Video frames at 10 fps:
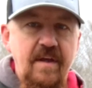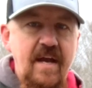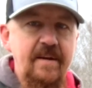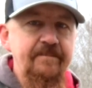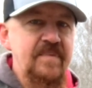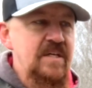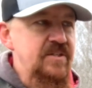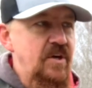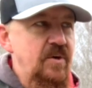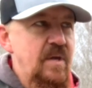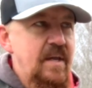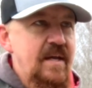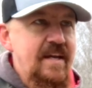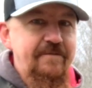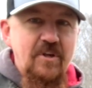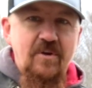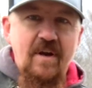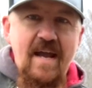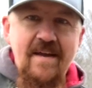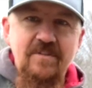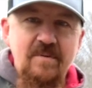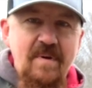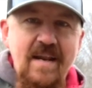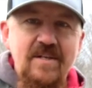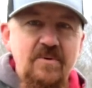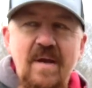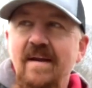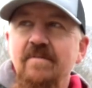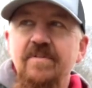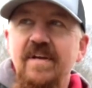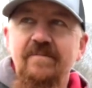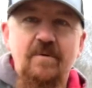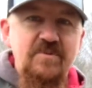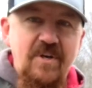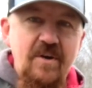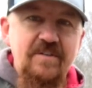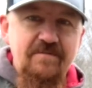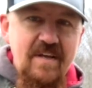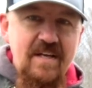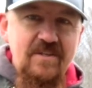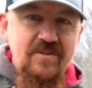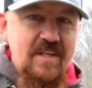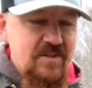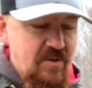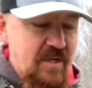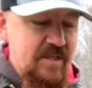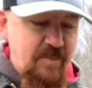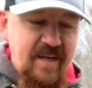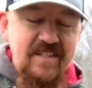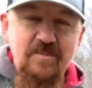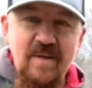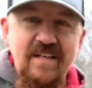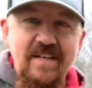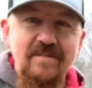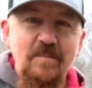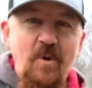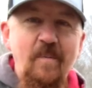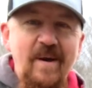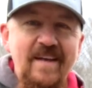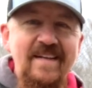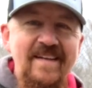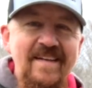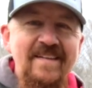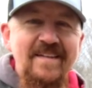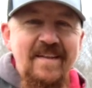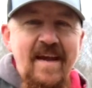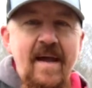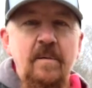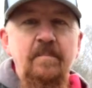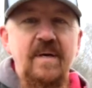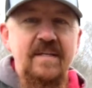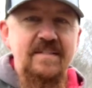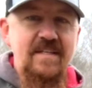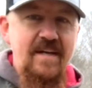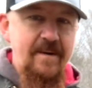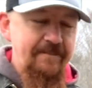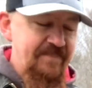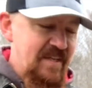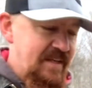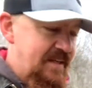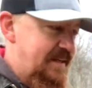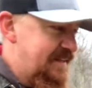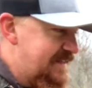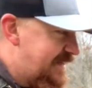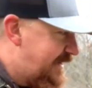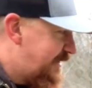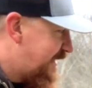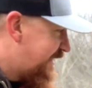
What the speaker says: that. So if you're going to have somebody do everything from start to finish, then you can expect to spend even more money than that. But you know,